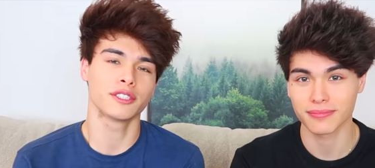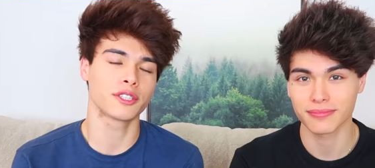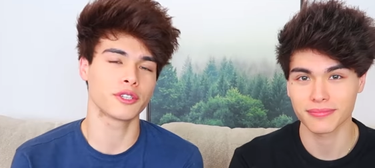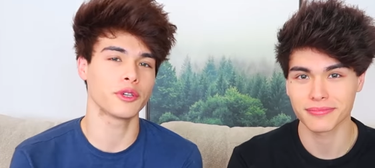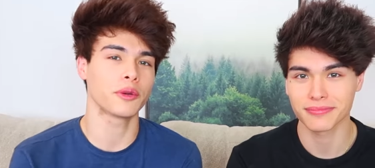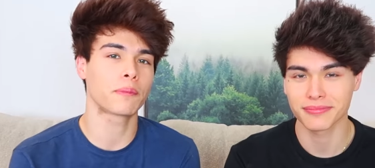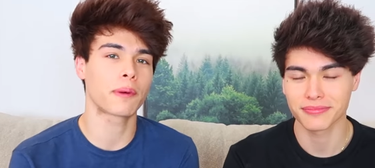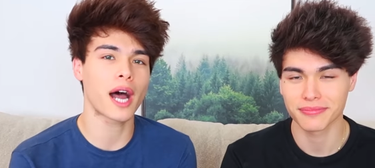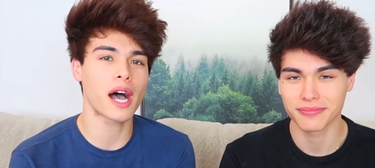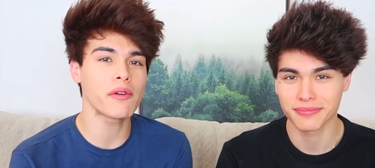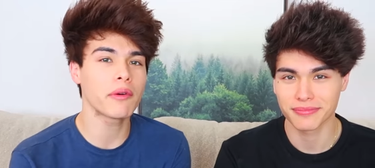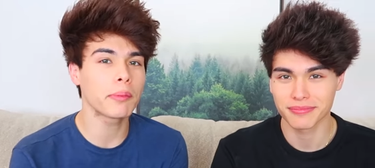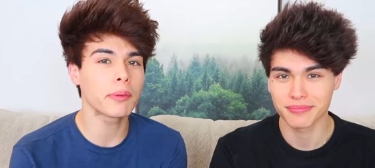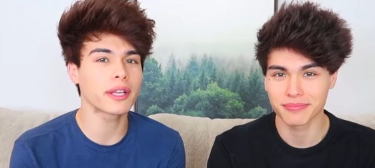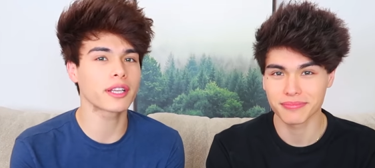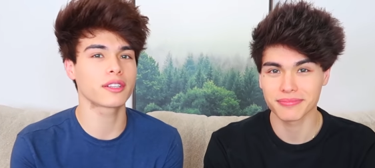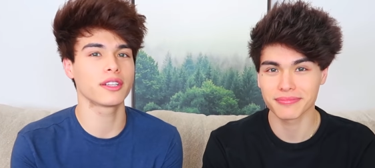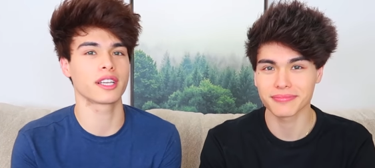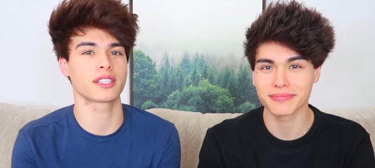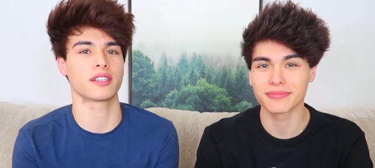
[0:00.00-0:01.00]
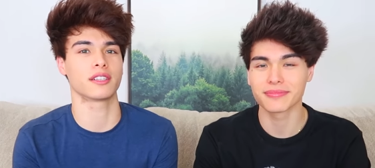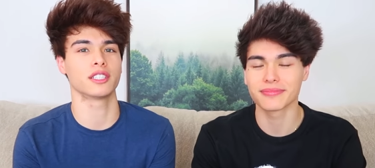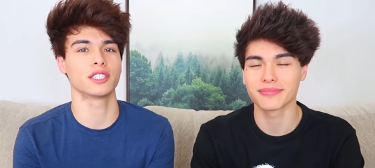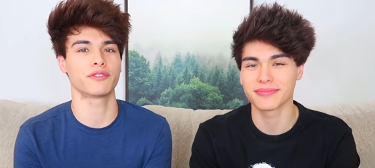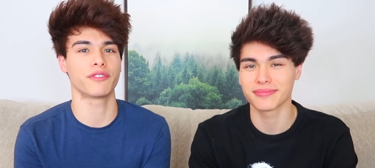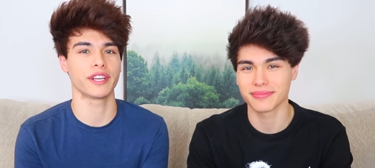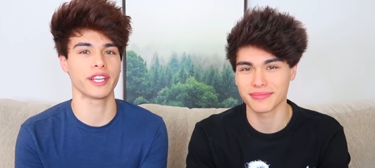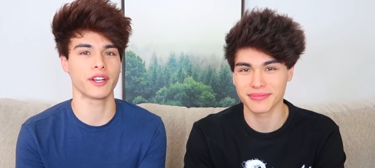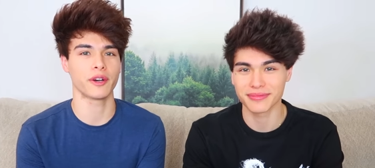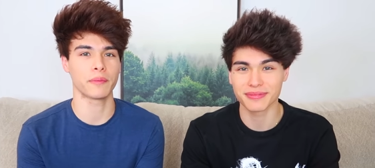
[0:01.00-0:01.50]
Speaker 1: So you probably clicked on
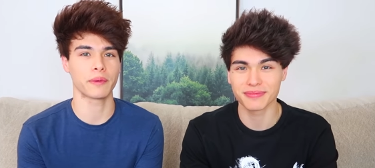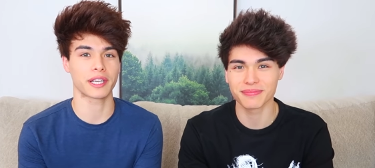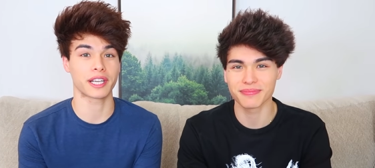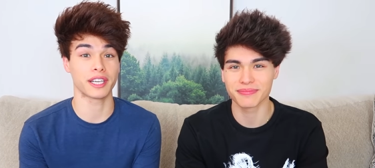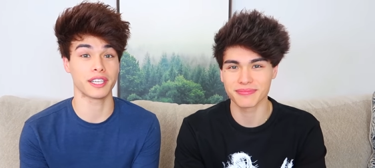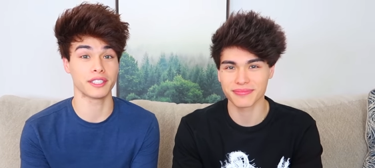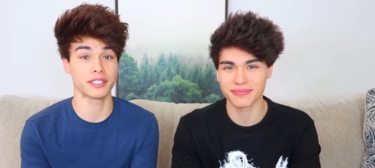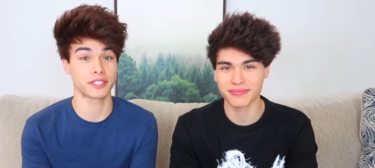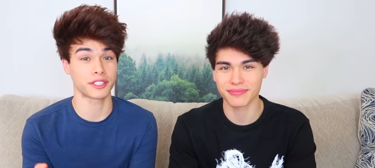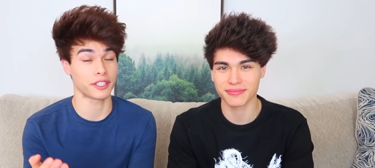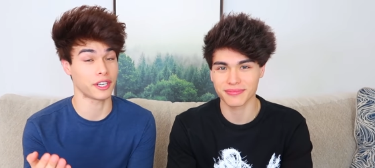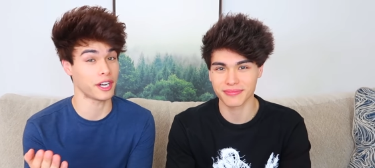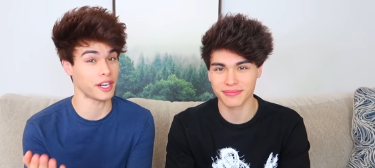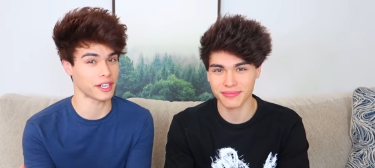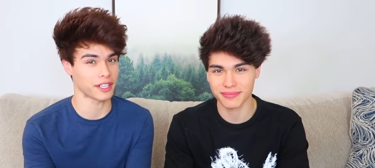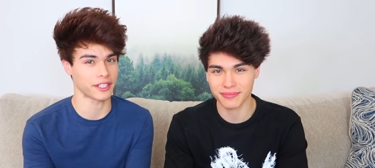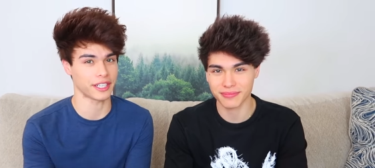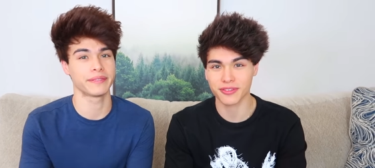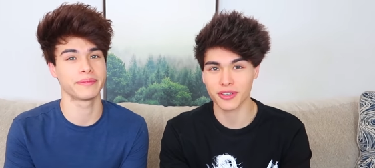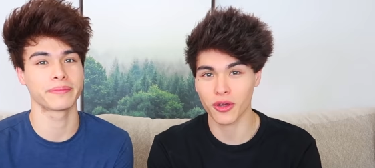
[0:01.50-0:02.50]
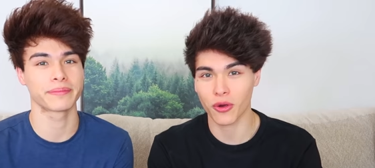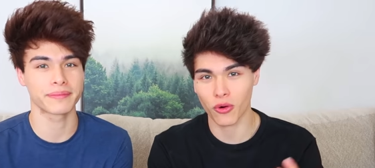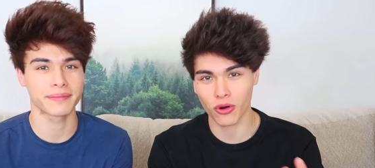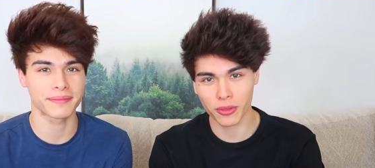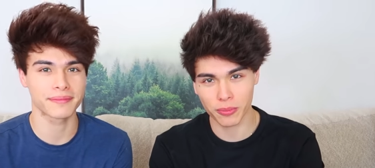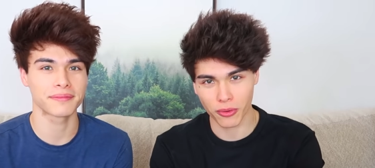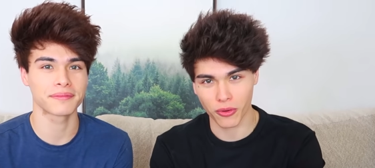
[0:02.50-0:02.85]
this video because you're hungry or